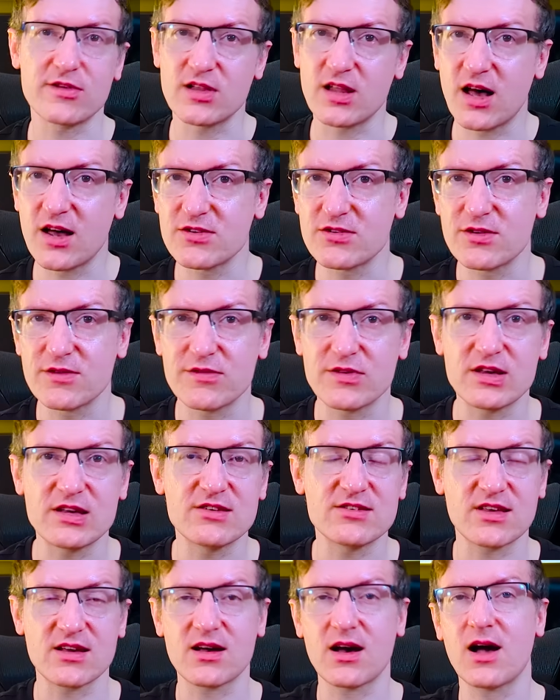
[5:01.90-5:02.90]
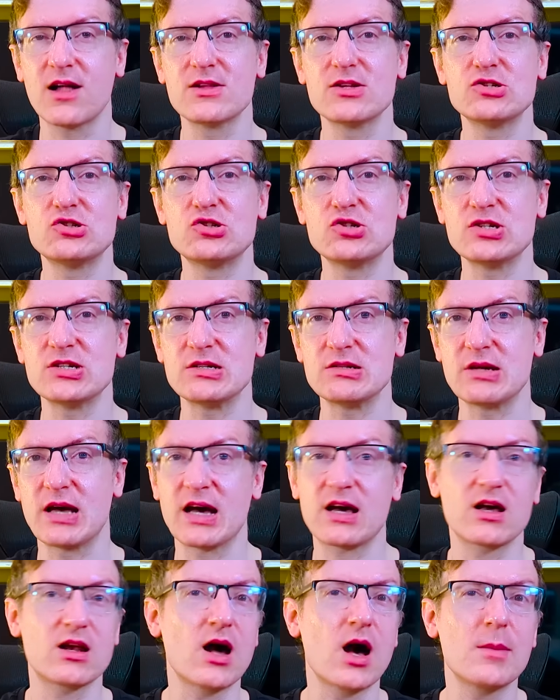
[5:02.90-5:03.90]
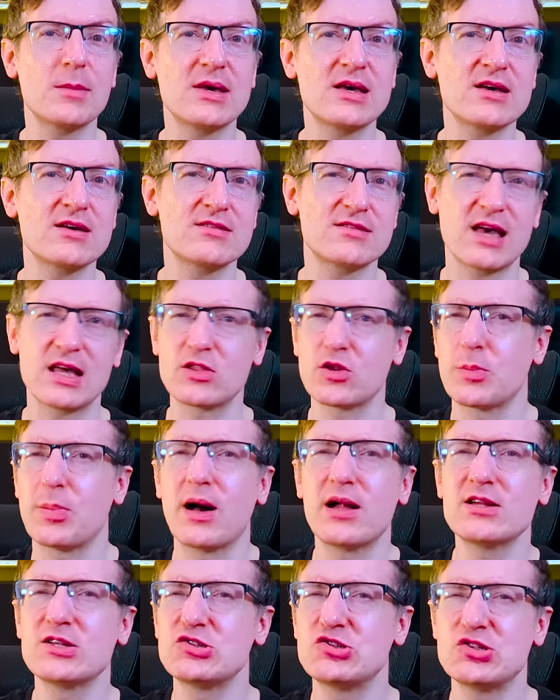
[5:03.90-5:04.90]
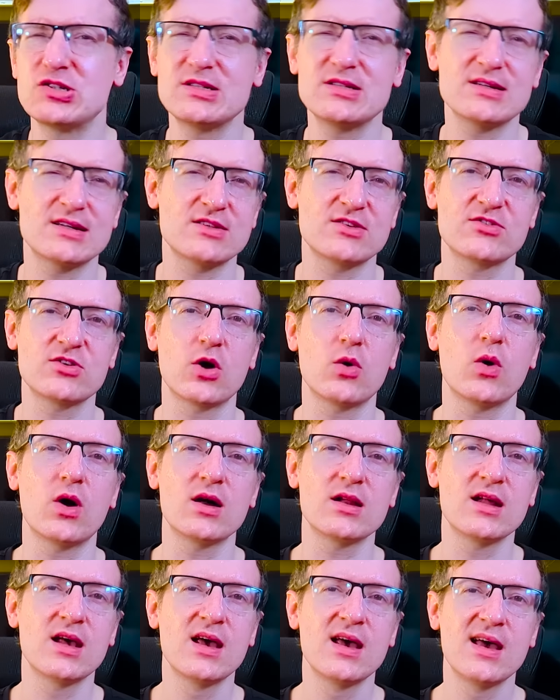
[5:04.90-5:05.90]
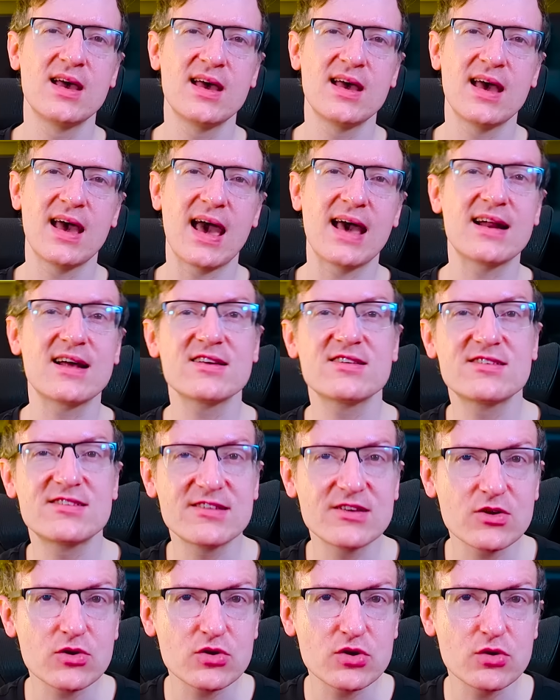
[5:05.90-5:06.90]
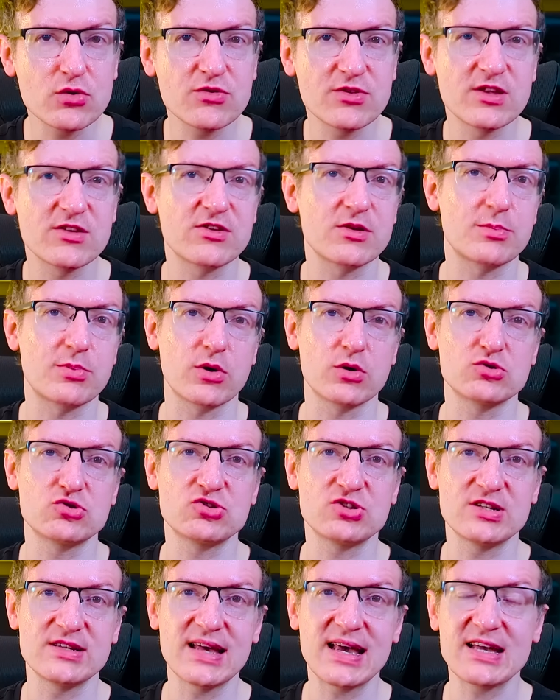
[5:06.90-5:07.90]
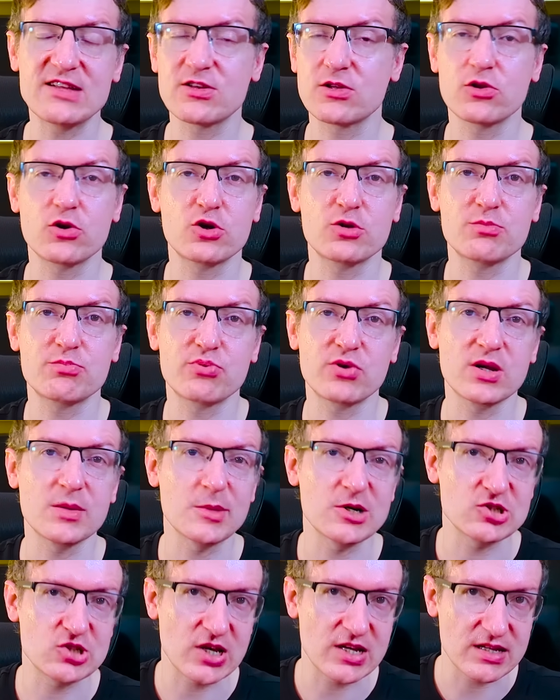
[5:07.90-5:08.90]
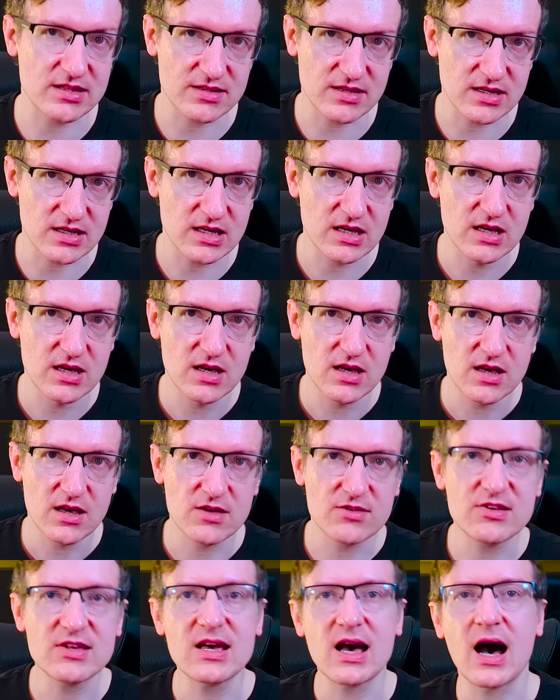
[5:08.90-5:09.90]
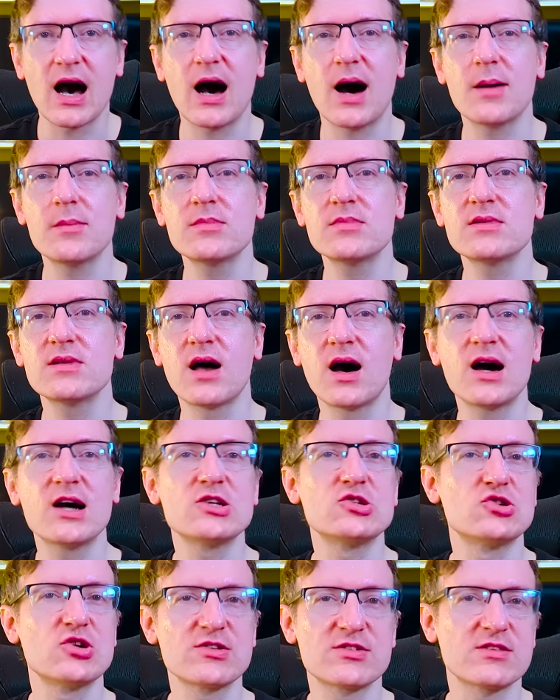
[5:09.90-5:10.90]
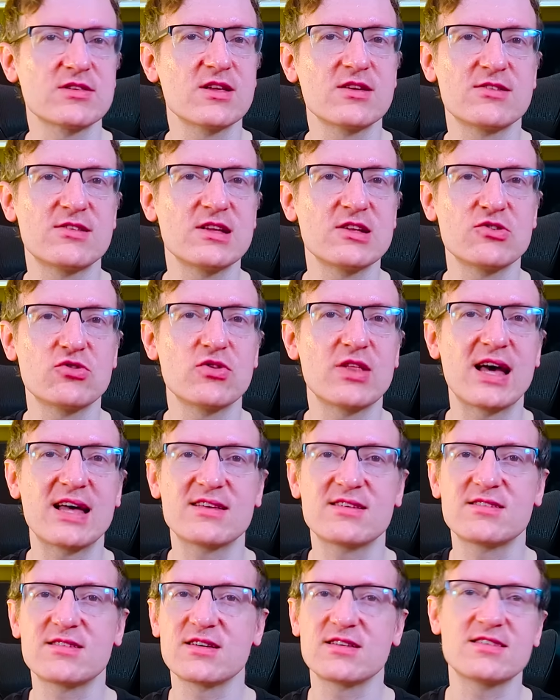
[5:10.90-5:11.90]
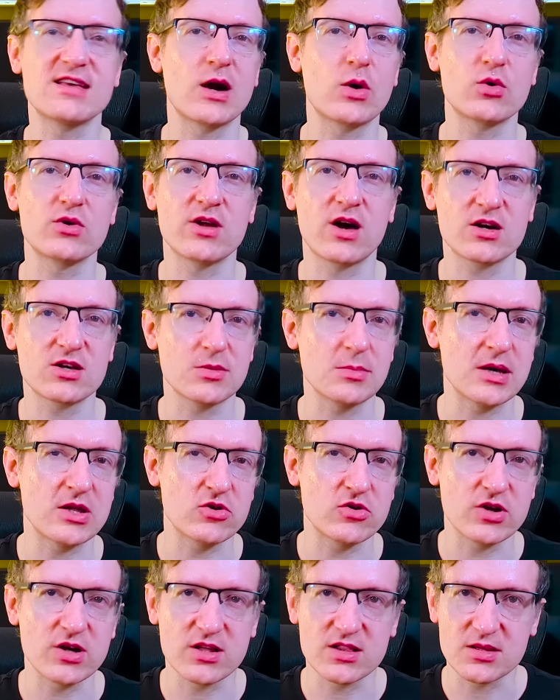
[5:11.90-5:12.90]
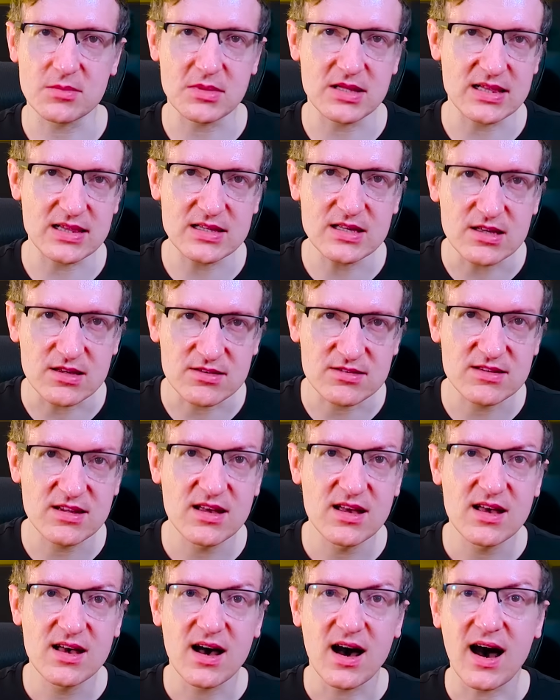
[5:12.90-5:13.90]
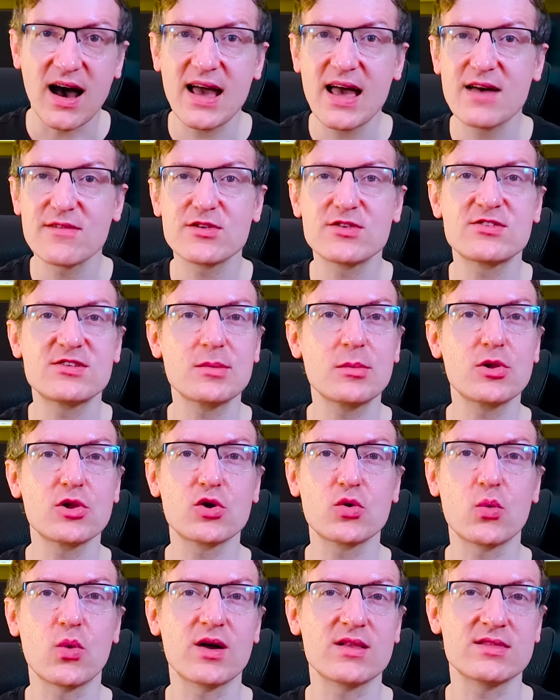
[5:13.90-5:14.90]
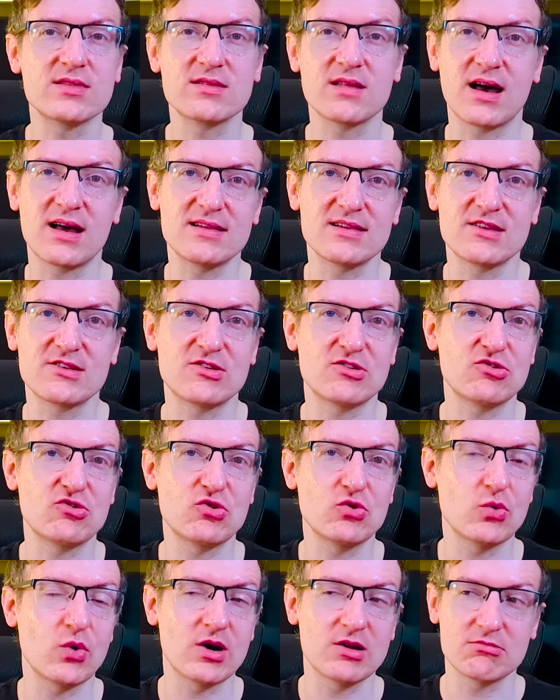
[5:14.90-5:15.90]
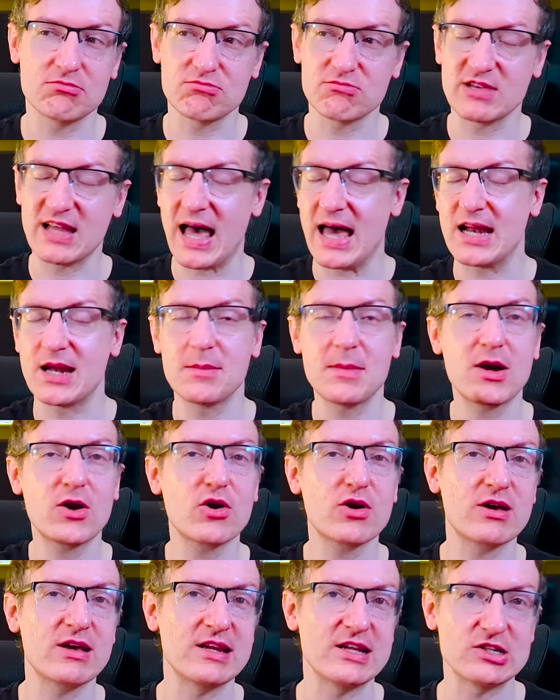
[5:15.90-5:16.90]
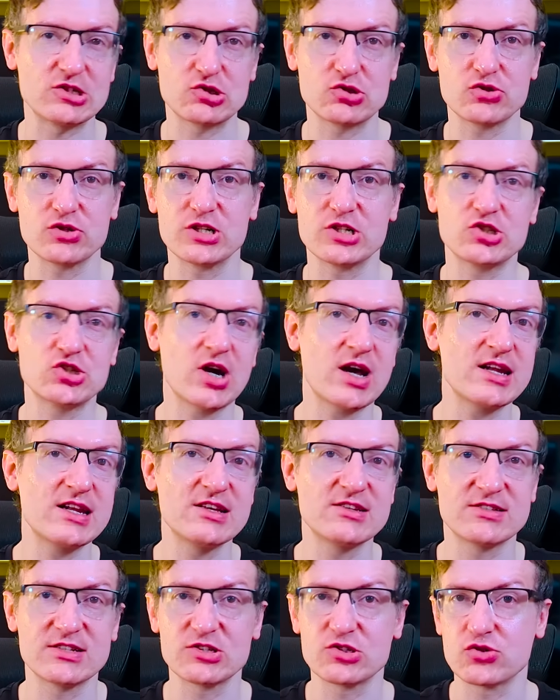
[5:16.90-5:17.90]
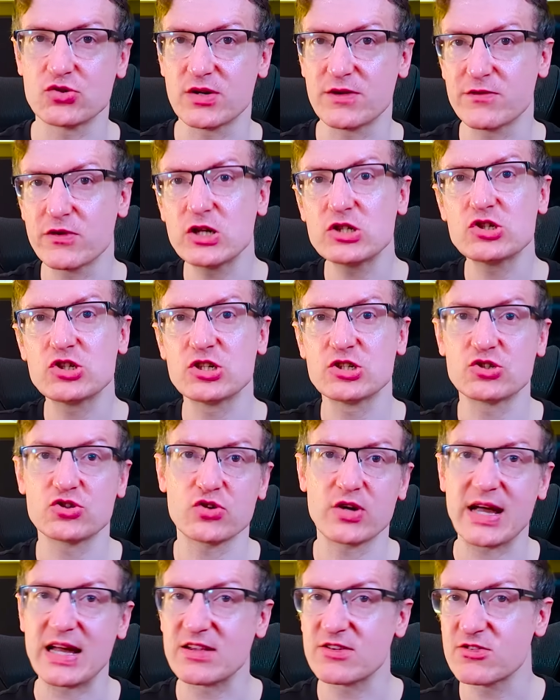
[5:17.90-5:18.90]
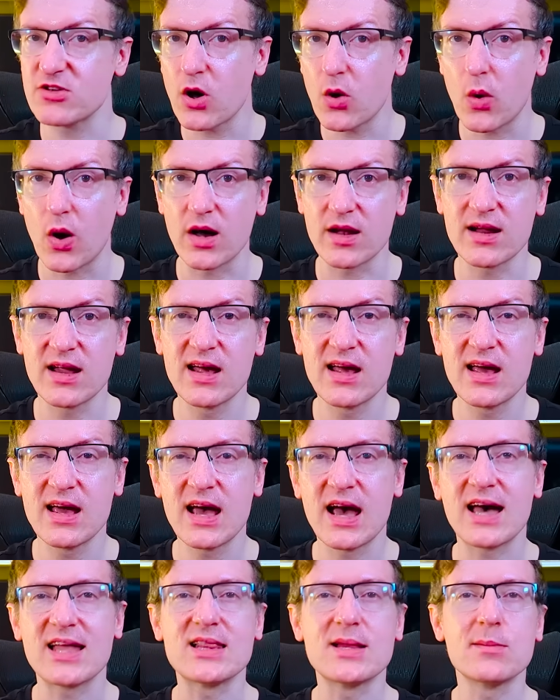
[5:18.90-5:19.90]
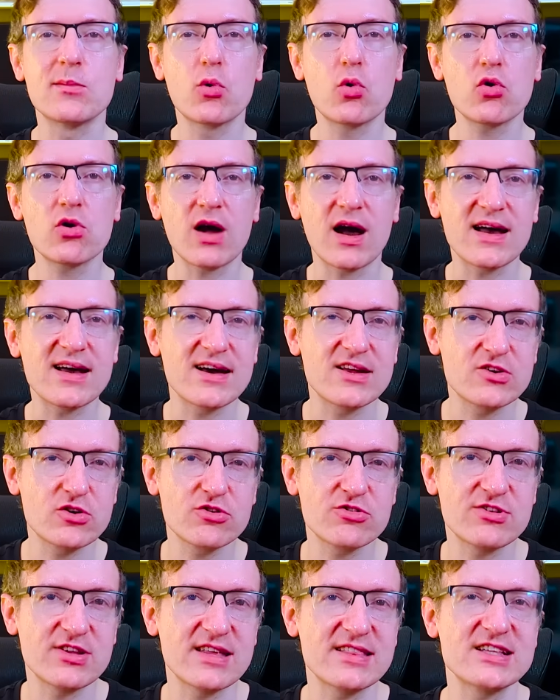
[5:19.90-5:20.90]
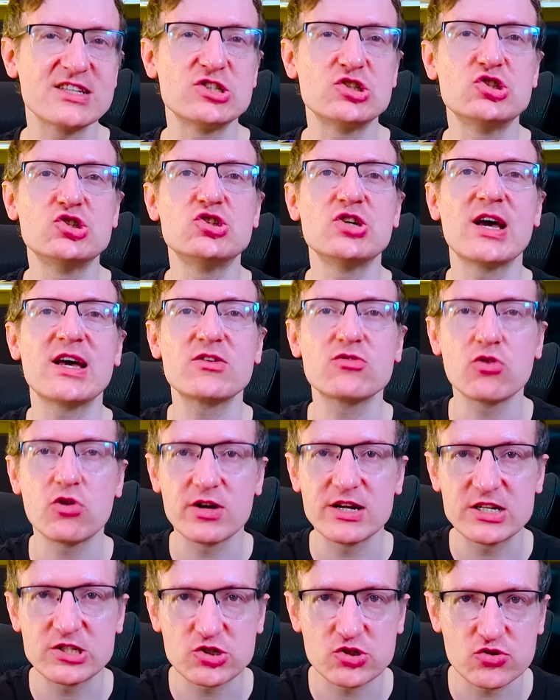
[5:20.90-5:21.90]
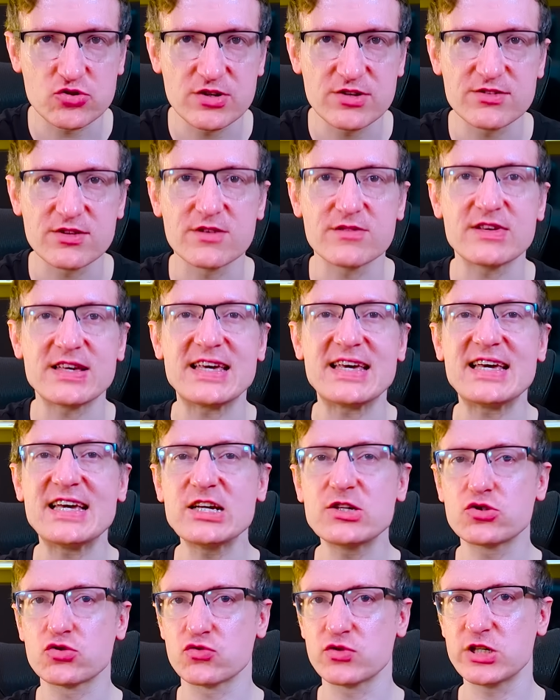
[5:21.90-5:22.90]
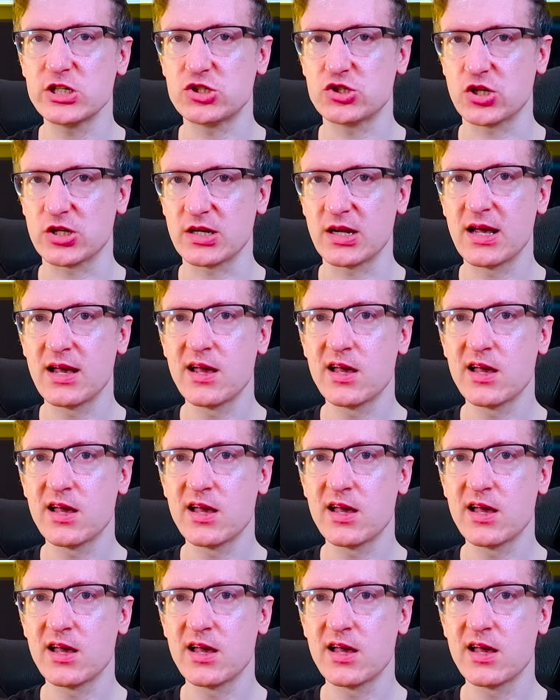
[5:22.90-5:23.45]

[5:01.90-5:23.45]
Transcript: philosophy, psychology, economics, anthropology, and so on. And I still use this approach today to learn pretty much anything. You see, I'm not just listening to that 6-hour documentary on the Middle East. I have a similar one I listen to on Latin American history, Chinese history, French history, and so on. And the more I understand the general histories of each region,